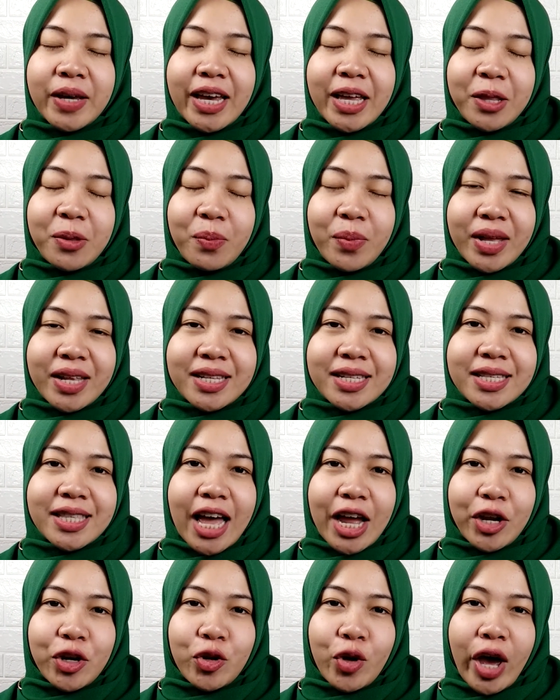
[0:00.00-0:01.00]
It means
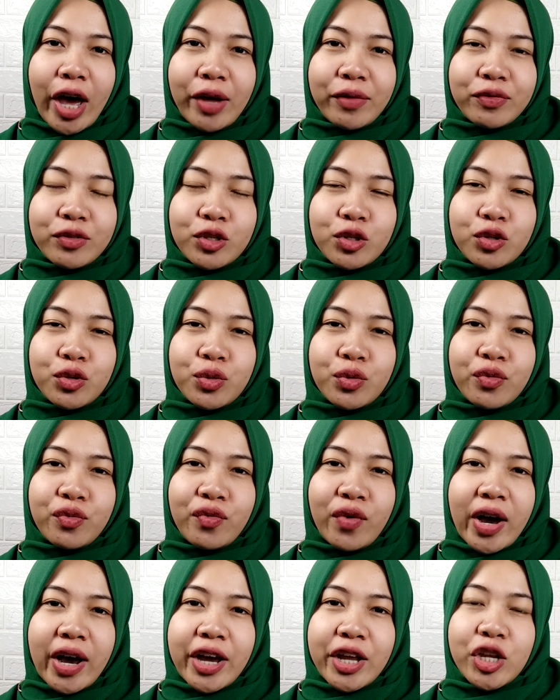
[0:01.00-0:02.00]
that you have to
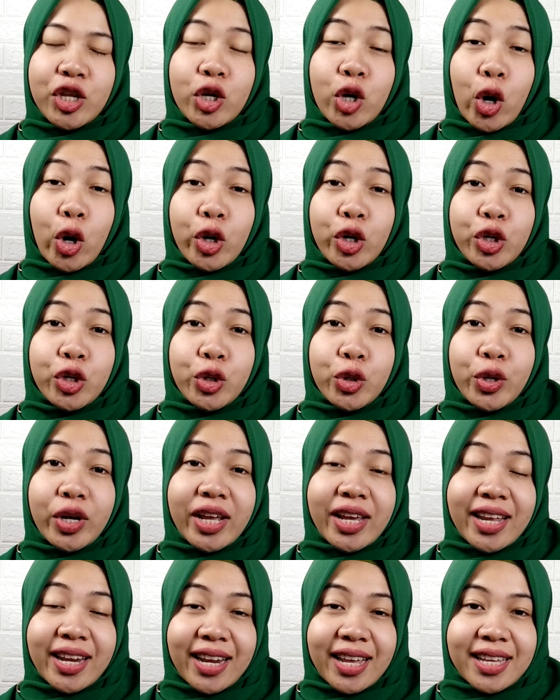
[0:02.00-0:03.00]
find your
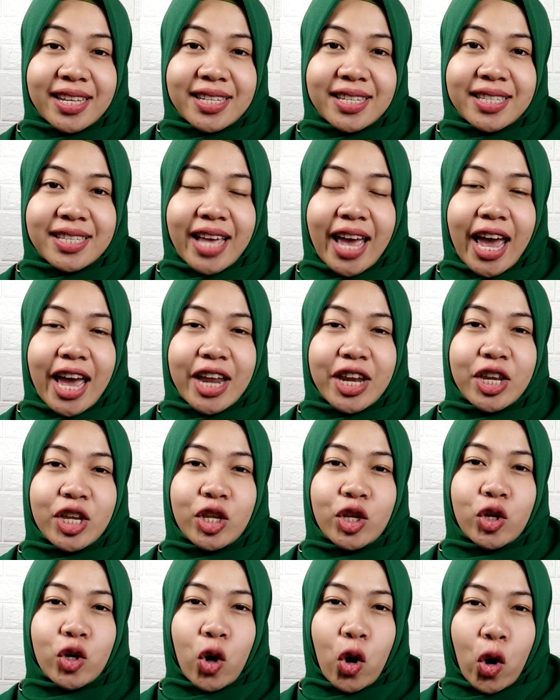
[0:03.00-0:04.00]
uniqueness
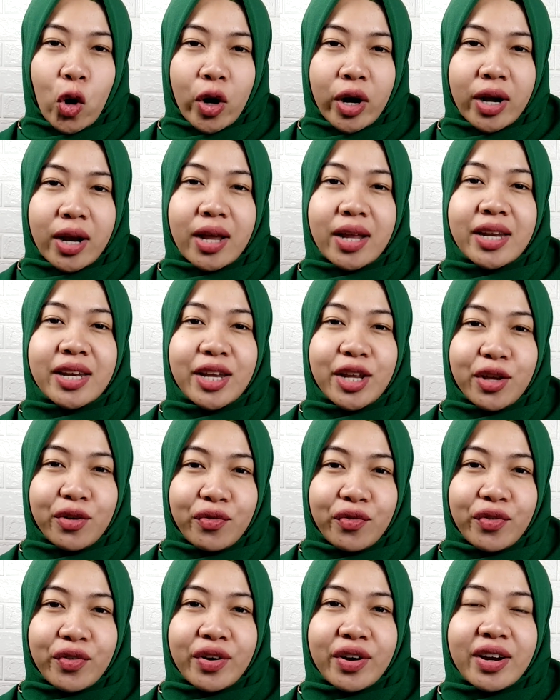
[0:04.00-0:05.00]
and your
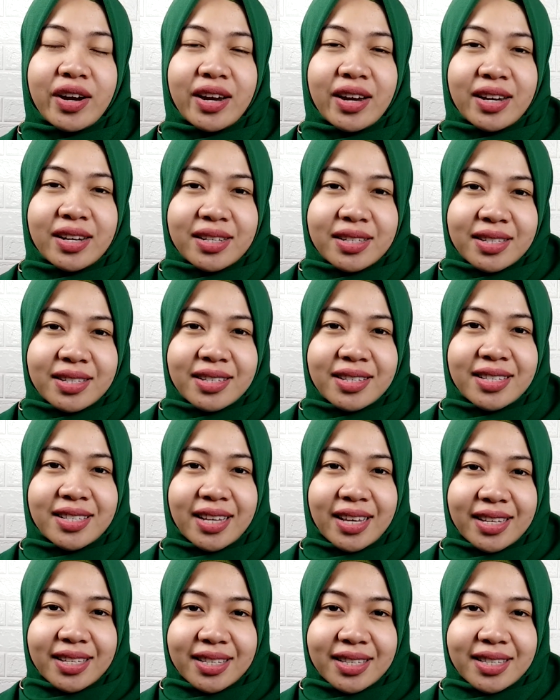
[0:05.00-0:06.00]

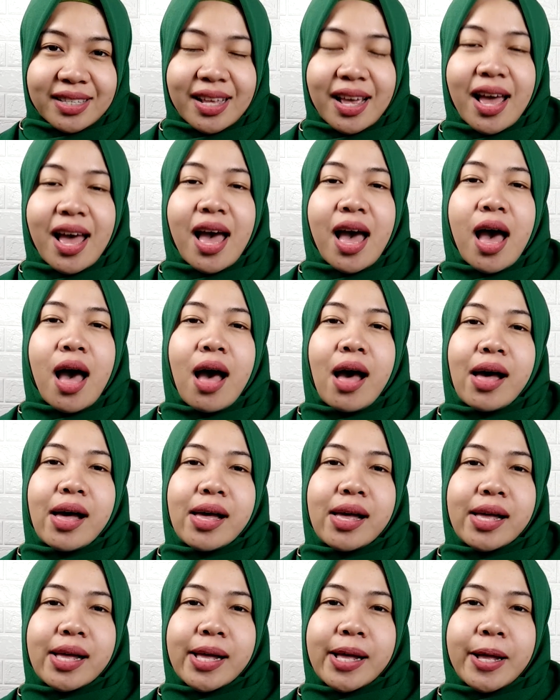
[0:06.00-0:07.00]
differences
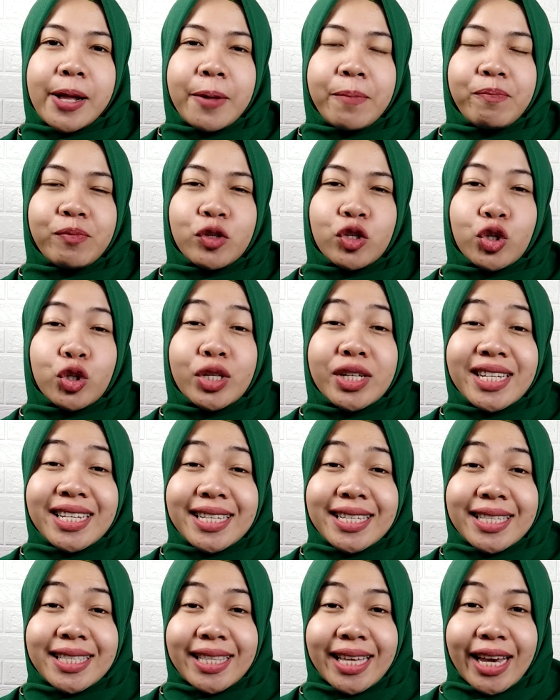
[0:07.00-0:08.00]
to
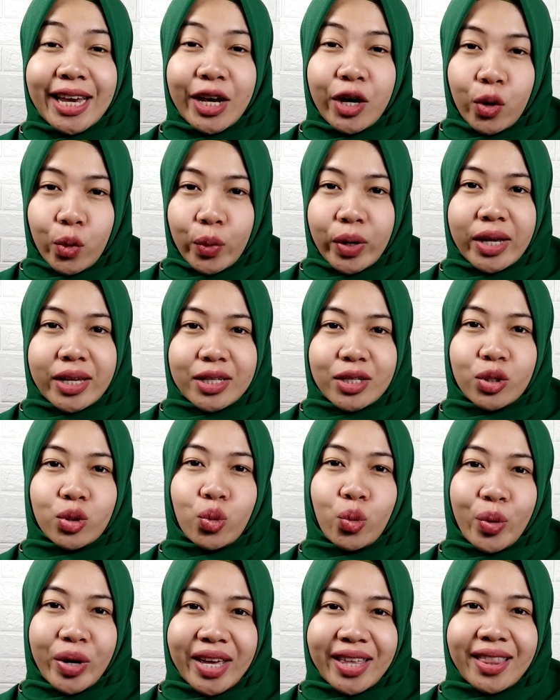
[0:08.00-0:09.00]
distinguish
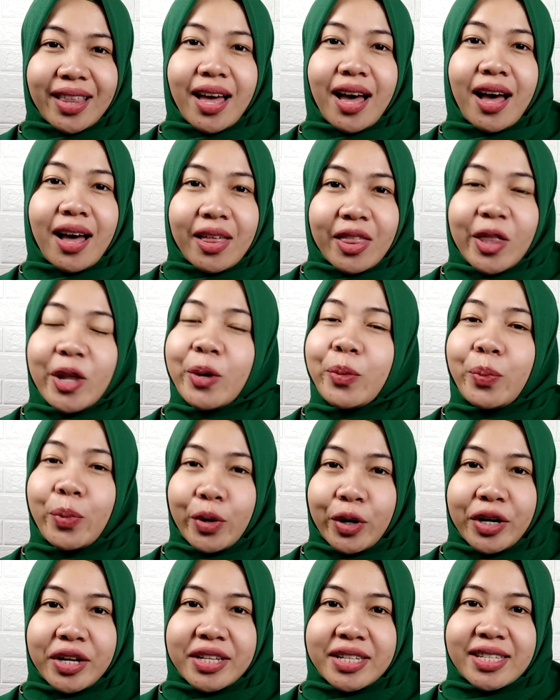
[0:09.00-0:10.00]
with other
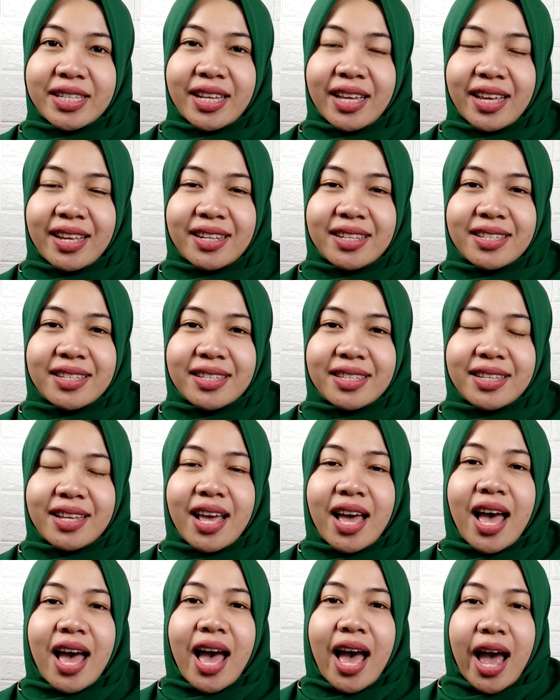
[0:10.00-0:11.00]
persons.
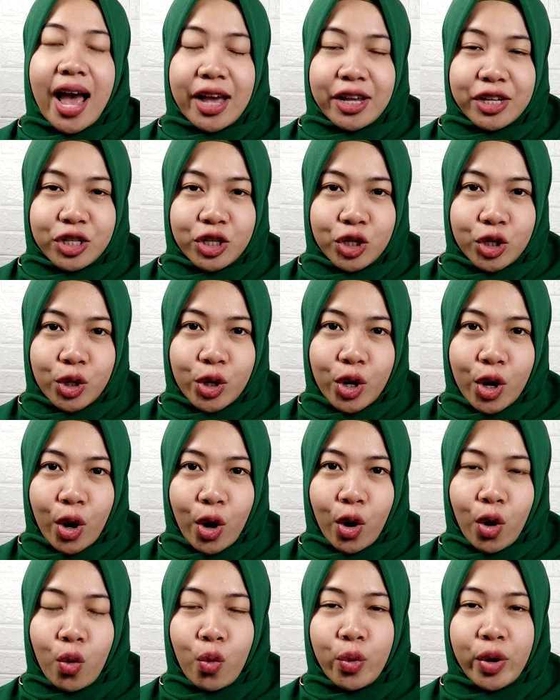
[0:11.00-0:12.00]
As you
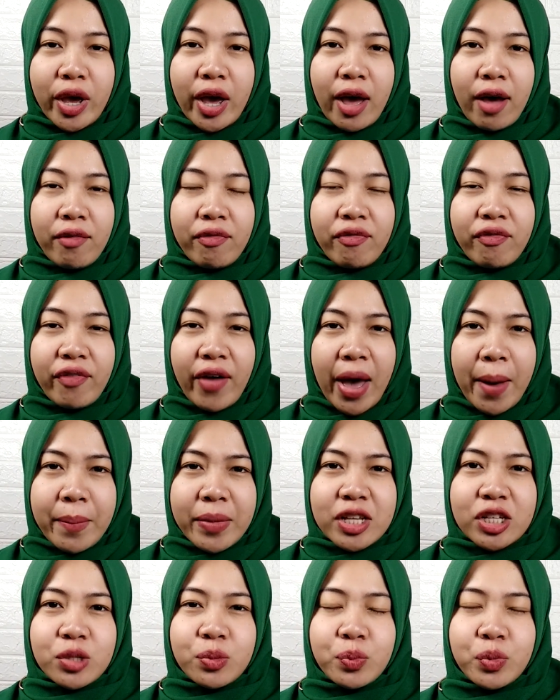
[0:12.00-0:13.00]
know, we have
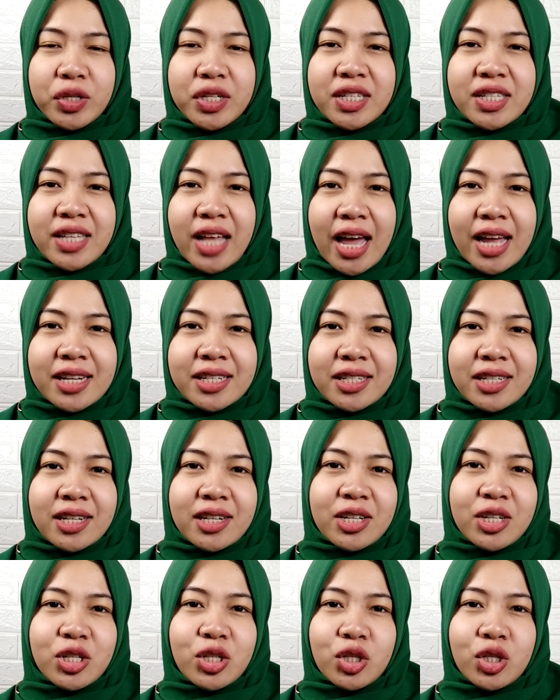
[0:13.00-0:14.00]
famous
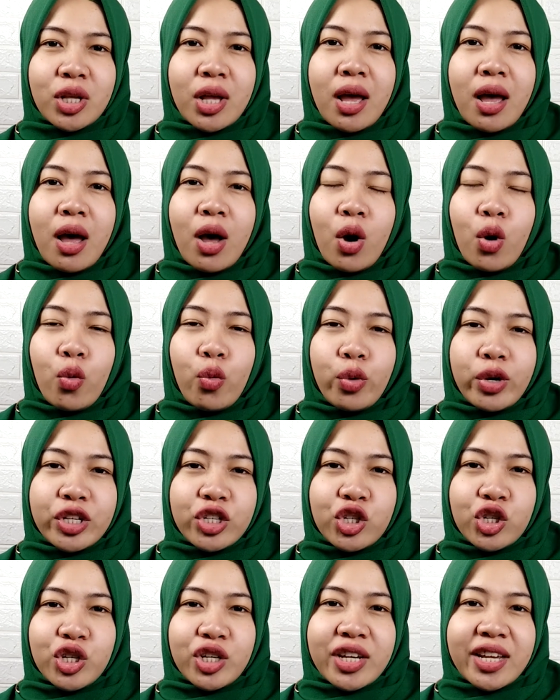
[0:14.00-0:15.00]
presenters
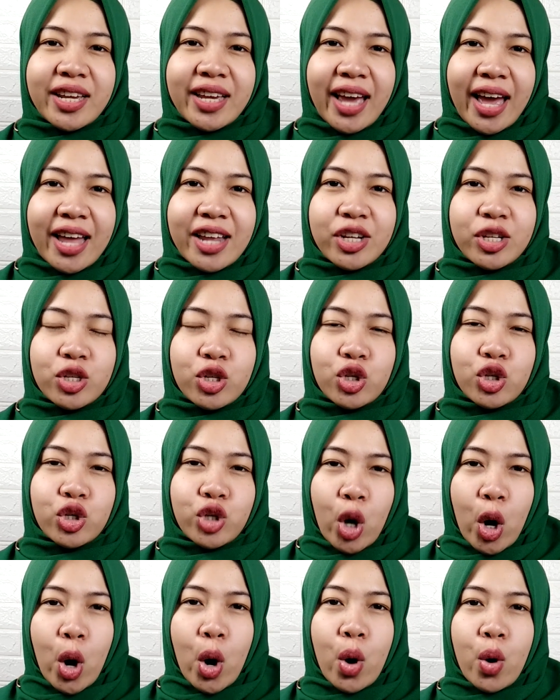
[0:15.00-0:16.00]
which can
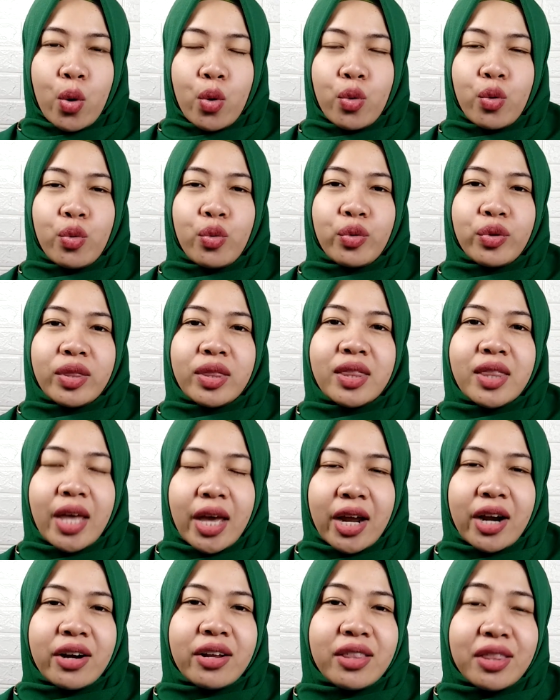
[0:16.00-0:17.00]
show
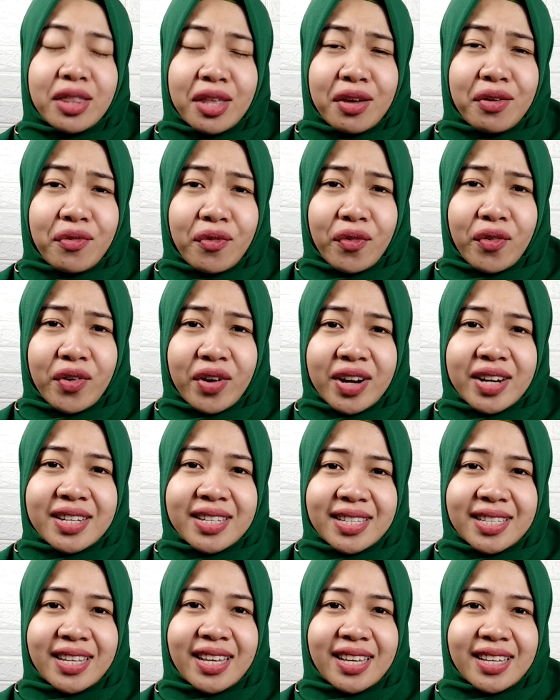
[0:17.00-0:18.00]
their
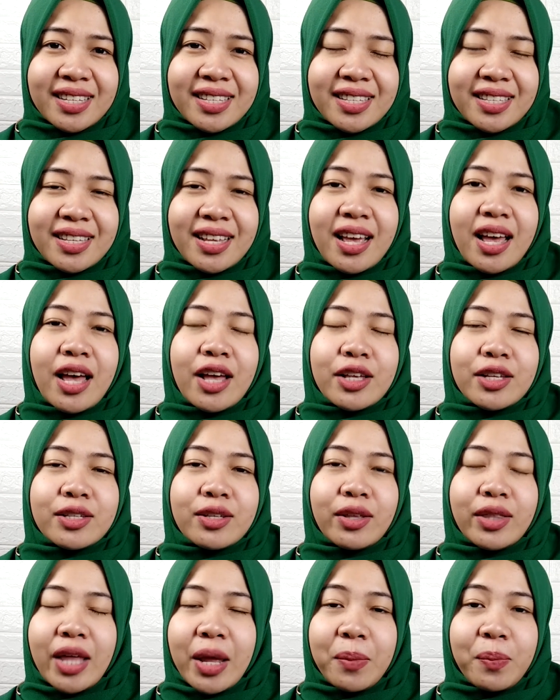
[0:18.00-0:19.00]
differences
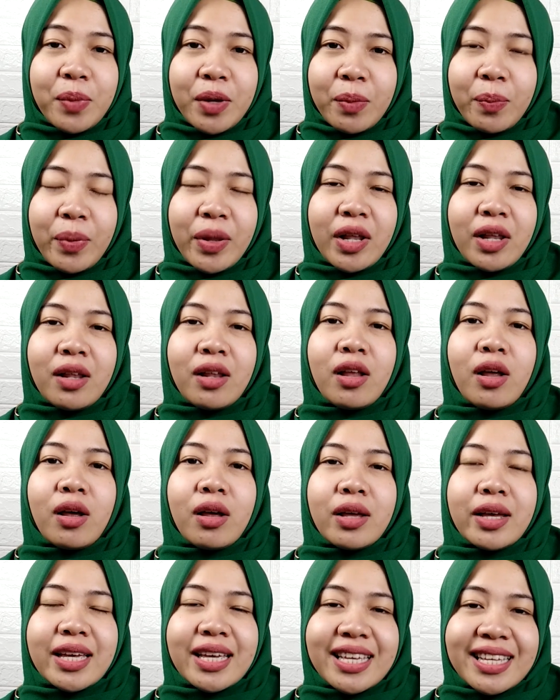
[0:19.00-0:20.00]
so that people
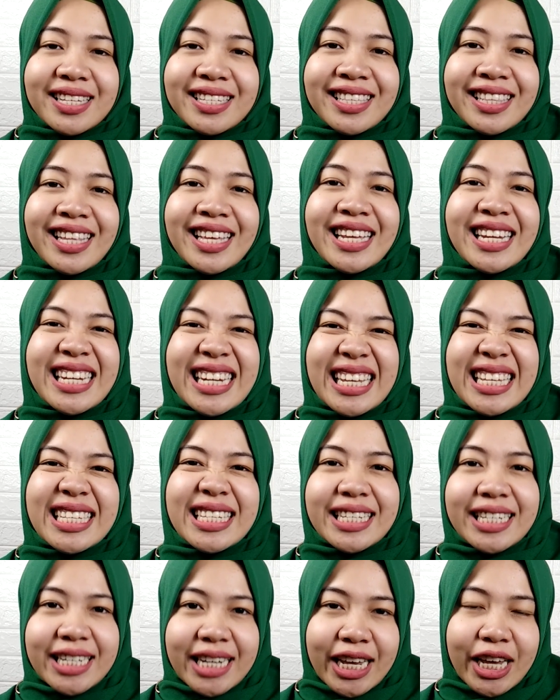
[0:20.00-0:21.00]
easily
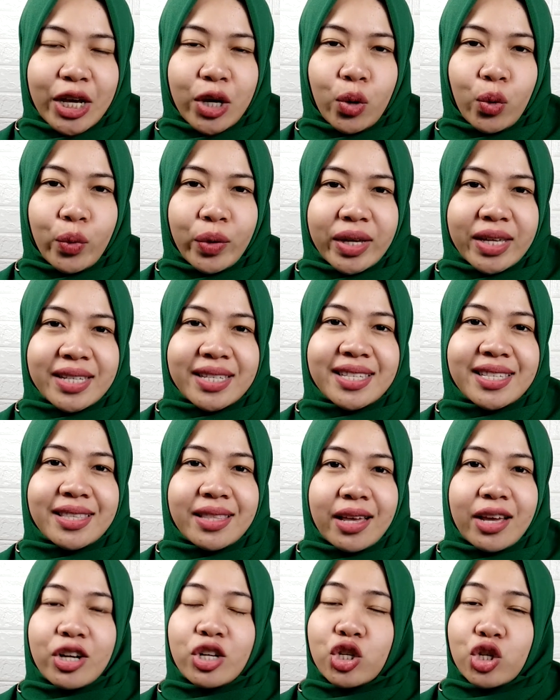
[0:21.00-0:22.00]
distinguish
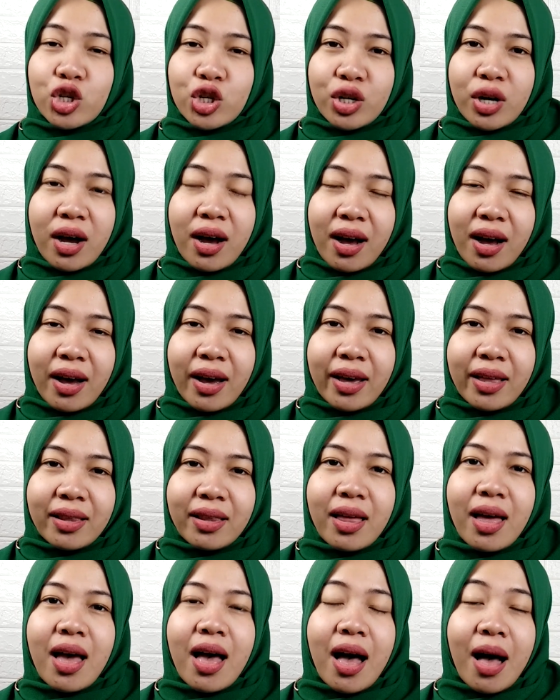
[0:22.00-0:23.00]
their
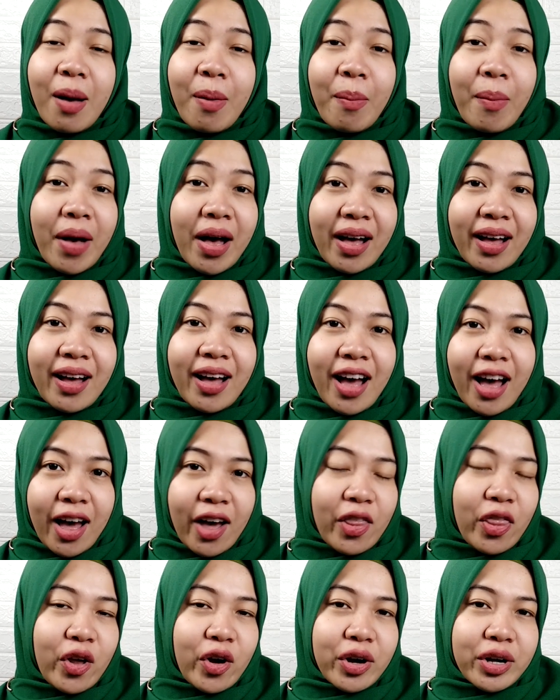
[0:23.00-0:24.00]
style among
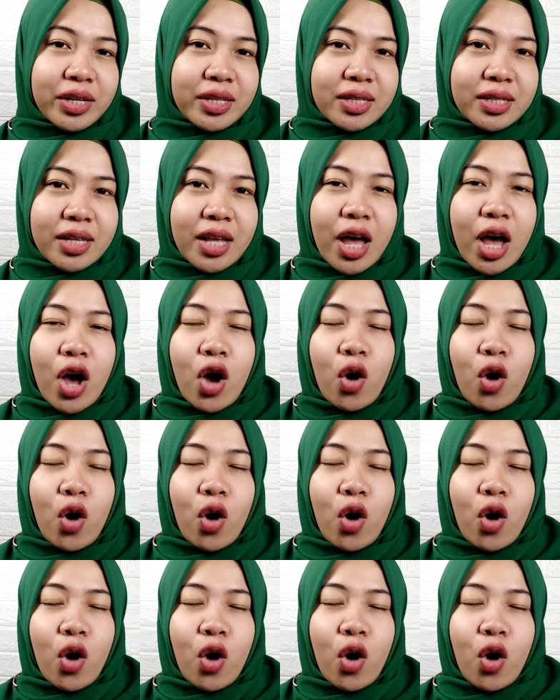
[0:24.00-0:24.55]
others.